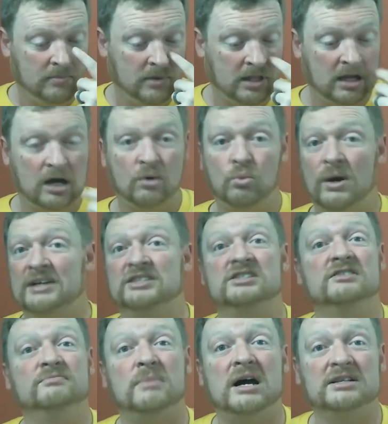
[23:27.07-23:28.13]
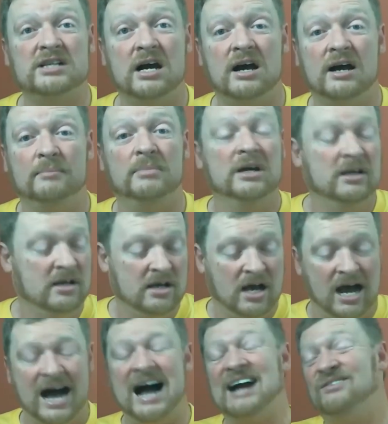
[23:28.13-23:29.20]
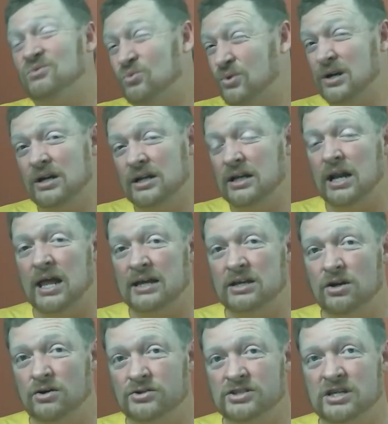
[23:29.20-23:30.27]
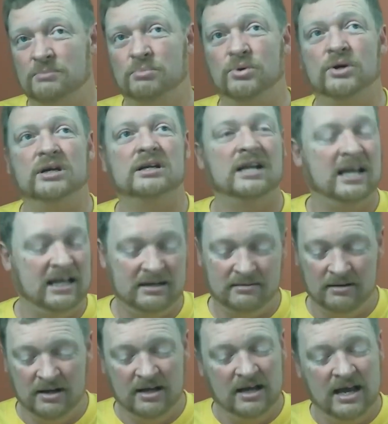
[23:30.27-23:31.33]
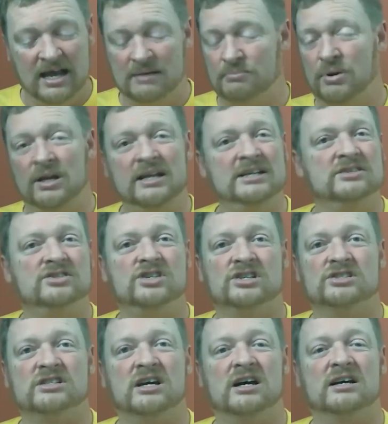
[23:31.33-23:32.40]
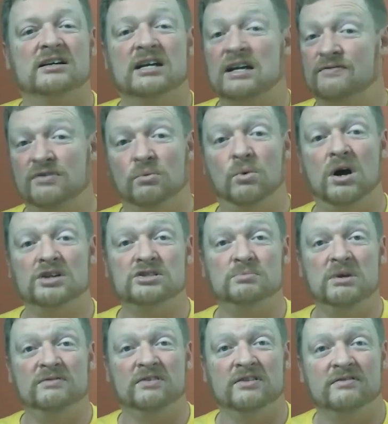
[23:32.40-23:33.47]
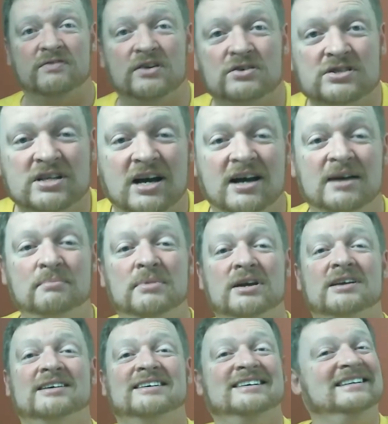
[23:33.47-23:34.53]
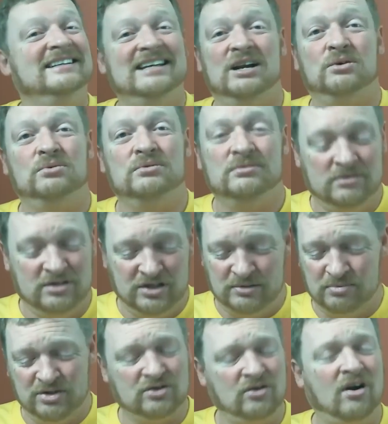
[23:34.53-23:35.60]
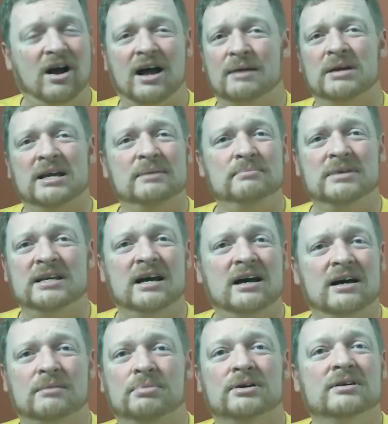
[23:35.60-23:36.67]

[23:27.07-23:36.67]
waste of my time. I really like y'all's input. And please, just if you're watching me for the first time, you know, subscribe, hit me up,